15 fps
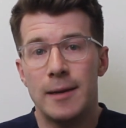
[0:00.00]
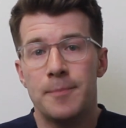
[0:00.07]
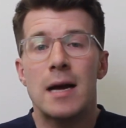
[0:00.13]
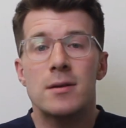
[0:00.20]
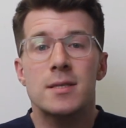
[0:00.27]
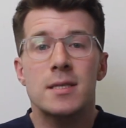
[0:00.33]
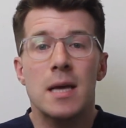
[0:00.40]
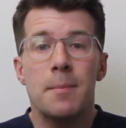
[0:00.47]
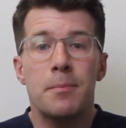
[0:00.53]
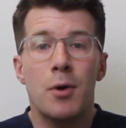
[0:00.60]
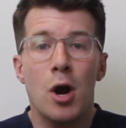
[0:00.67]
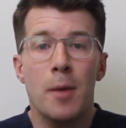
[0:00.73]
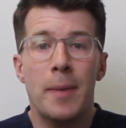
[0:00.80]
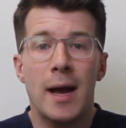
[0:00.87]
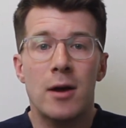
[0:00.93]
Now, some
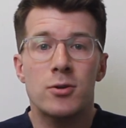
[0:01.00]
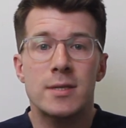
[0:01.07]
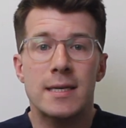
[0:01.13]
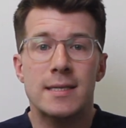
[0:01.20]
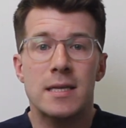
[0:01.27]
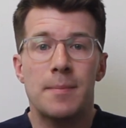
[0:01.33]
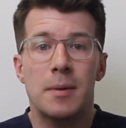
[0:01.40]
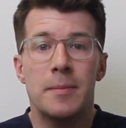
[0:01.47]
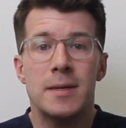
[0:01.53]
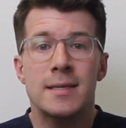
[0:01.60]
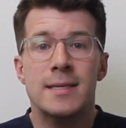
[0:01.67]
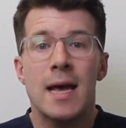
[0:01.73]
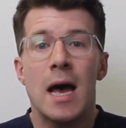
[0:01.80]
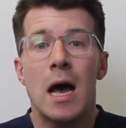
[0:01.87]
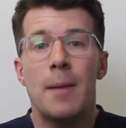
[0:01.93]
probiotic supplements
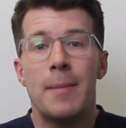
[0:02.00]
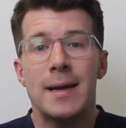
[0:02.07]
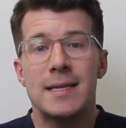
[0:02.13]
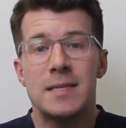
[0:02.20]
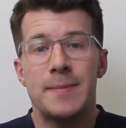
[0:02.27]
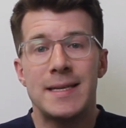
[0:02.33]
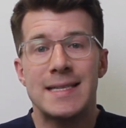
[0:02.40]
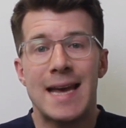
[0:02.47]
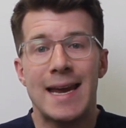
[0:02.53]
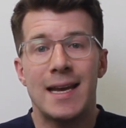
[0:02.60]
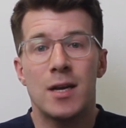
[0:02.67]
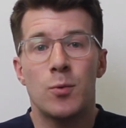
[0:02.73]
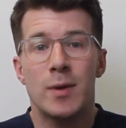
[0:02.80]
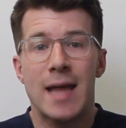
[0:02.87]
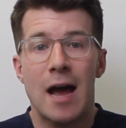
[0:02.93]
are meant to be
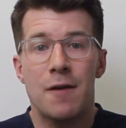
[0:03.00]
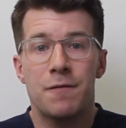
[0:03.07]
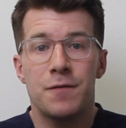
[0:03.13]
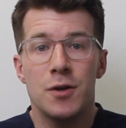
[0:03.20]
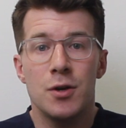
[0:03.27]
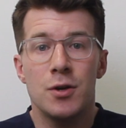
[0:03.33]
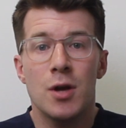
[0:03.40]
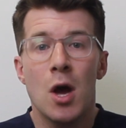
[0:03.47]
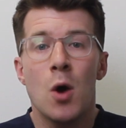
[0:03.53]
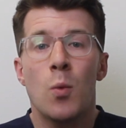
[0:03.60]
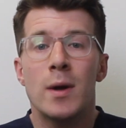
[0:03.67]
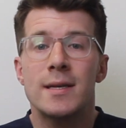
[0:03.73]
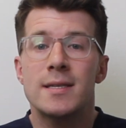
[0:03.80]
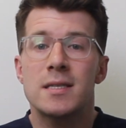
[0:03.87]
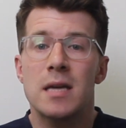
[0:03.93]
taken without food
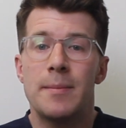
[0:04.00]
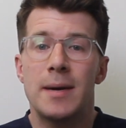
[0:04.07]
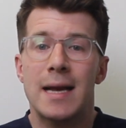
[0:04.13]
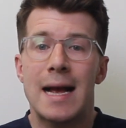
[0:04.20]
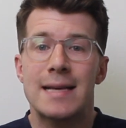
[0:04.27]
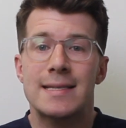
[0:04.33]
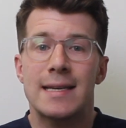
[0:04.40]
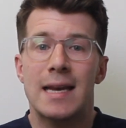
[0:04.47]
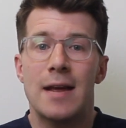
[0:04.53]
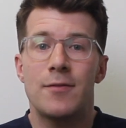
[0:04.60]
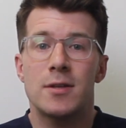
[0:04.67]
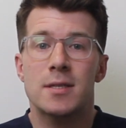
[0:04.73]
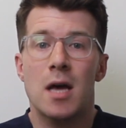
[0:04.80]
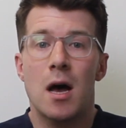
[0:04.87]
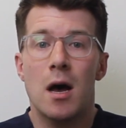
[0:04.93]
when stomach acid
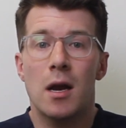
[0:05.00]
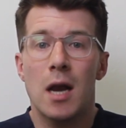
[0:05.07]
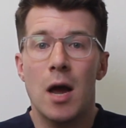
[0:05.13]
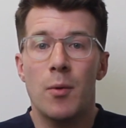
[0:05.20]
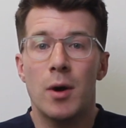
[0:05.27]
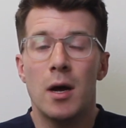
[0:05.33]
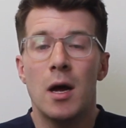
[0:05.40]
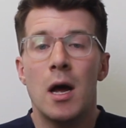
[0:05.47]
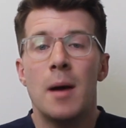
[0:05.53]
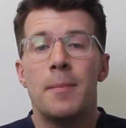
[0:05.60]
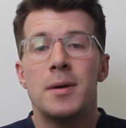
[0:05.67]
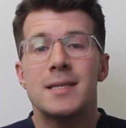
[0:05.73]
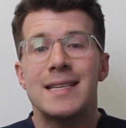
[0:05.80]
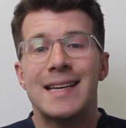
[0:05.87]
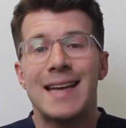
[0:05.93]
levels are lower,
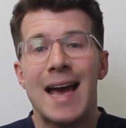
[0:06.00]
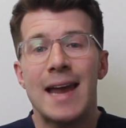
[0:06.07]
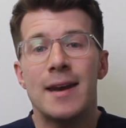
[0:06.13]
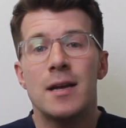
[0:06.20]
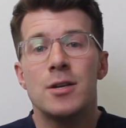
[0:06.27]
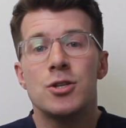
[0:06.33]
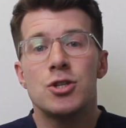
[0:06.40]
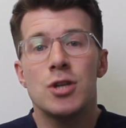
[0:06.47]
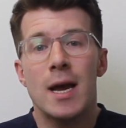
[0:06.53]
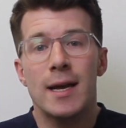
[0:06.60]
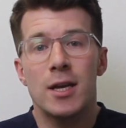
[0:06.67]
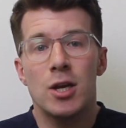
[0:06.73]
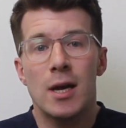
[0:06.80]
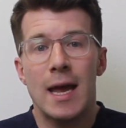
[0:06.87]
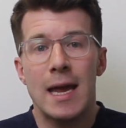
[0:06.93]
but again,
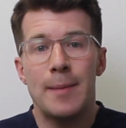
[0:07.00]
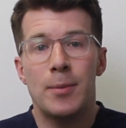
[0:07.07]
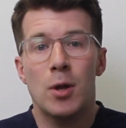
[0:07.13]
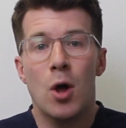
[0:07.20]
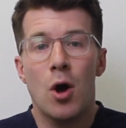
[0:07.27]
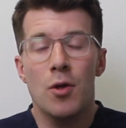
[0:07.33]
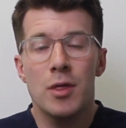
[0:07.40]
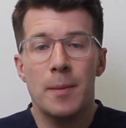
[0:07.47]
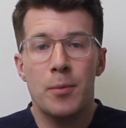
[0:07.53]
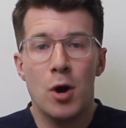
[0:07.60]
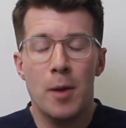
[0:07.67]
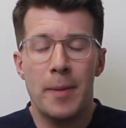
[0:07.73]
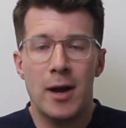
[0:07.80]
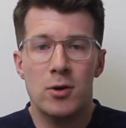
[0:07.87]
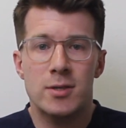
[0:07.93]
check your label on the
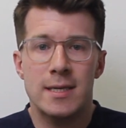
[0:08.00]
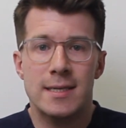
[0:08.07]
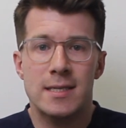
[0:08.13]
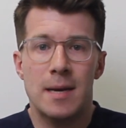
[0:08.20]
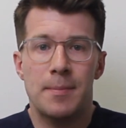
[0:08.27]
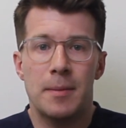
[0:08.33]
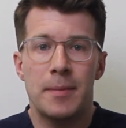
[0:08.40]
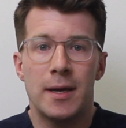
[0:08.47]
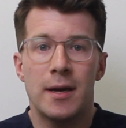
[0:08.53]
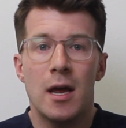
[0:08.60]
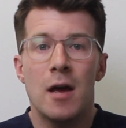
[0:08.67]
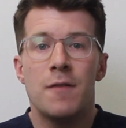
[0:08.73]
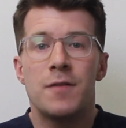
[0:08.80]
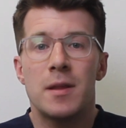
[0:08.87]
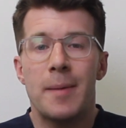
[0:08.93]
probiotic supplement
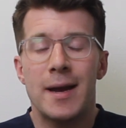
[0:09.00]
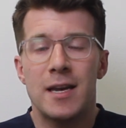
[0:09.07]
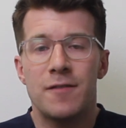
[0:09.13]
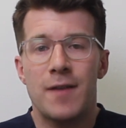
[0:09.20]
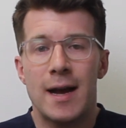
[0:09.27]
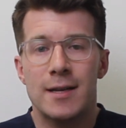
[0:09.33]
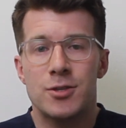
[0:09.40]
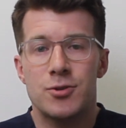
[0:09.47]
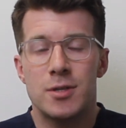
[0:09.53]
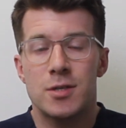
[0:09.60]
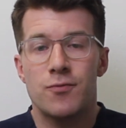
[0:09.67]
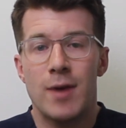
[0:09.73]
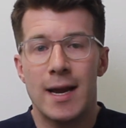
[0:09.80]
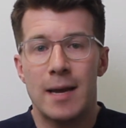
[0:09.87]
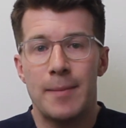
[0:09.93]
for the manufacturer's
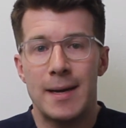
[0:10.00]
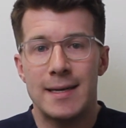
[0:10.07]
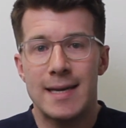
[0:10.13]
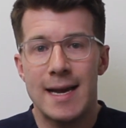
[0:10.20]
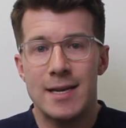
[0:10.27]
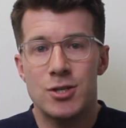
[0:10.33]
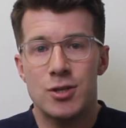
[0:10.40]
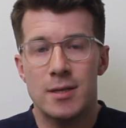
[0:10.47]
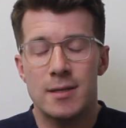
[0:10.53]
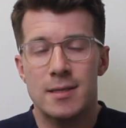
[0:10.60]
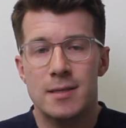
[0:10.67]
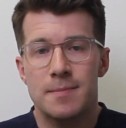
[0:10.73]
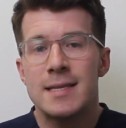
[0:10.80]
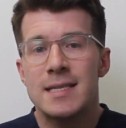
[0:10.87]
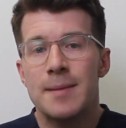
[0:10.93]

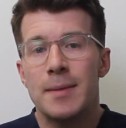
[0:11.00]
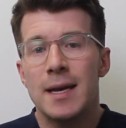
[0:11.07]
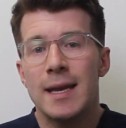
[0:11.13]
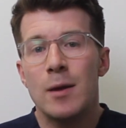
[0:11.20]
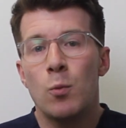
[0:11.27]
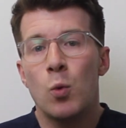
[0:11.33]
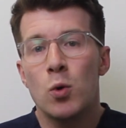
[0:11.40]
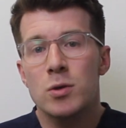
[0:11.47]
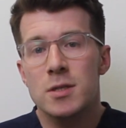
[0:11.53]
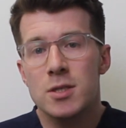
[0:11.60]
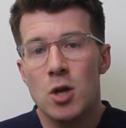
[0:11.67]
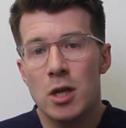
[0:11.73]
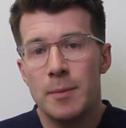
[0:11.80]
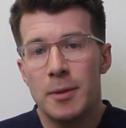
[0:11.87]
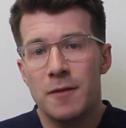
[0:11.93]
recommendations. Similarly,
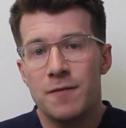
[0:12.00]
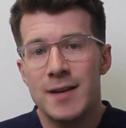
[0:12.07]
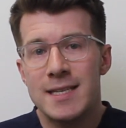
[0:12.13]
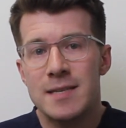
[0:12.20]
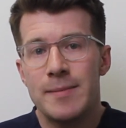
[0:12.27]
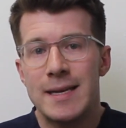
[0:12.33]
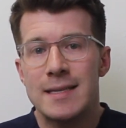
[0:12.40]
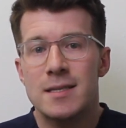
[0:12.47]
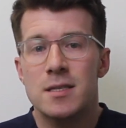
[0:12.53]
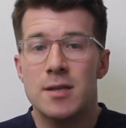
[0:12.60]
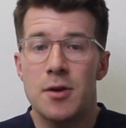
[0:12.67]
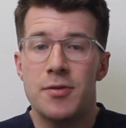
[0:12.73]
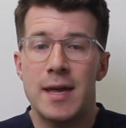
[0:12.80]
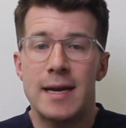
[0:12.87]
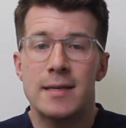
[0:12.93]
water-soluble vitamins, so
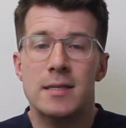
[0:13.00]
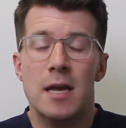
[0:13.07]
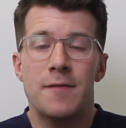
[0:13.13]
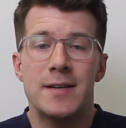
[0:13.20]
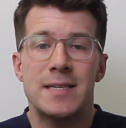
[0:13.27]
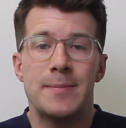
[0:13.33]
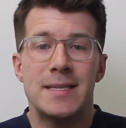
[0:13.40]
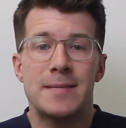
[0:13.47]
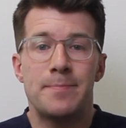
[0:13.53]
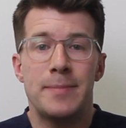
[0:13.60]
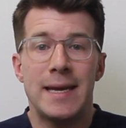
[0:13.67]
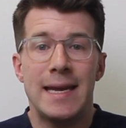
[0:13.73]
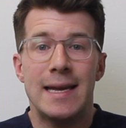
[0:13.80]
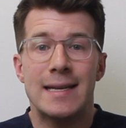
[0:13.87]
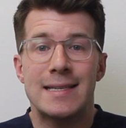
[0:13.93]
things like vitamins
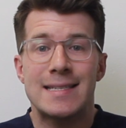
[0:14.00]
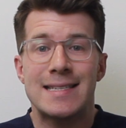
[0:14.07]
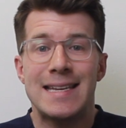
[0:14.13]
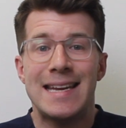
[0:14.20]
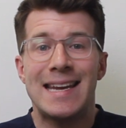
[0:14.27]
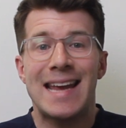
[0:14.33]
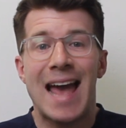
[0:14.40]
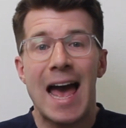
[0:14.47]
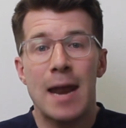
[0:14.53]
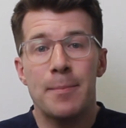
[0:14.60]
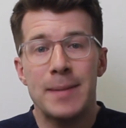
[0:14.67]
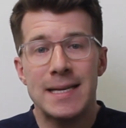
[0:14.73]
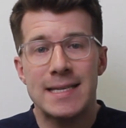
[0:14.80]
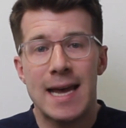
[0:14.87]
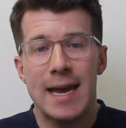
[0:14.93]
B and C, can
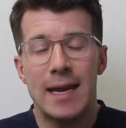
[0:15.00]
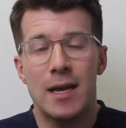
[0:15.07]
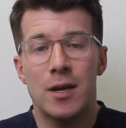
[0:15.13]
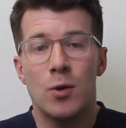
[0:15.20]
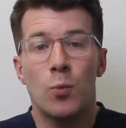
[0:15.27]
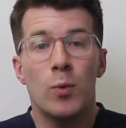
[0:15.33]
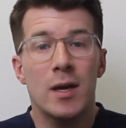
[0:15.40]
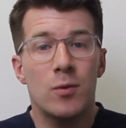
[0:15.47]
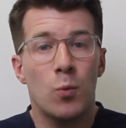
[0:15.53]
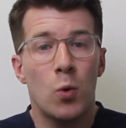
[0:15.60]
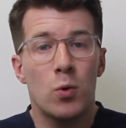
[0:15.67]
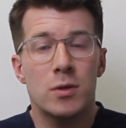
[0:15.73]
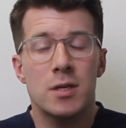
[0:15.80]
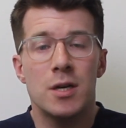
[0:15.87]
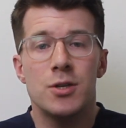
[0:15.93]
be taken with
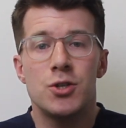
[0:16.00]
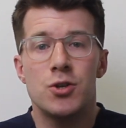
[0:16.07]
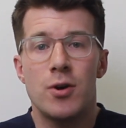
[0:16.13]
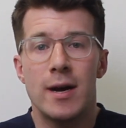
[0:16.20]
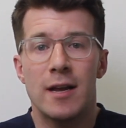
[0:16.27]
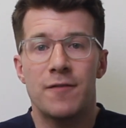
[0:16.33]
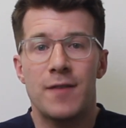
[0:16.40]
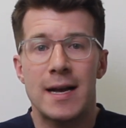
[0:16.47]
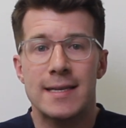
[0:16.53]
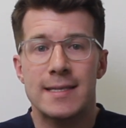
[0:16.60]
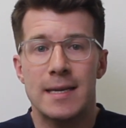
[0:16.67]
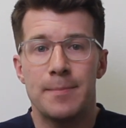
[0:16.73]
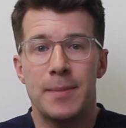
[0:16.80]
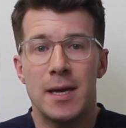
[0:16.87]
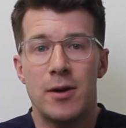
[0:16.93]
water during a
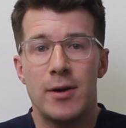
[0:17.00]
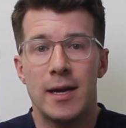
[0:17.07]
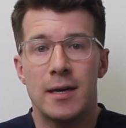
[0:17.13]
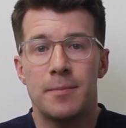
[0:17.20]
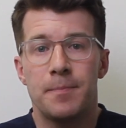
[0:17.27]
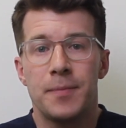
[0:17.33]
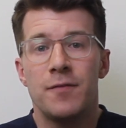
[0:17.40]
fasting period.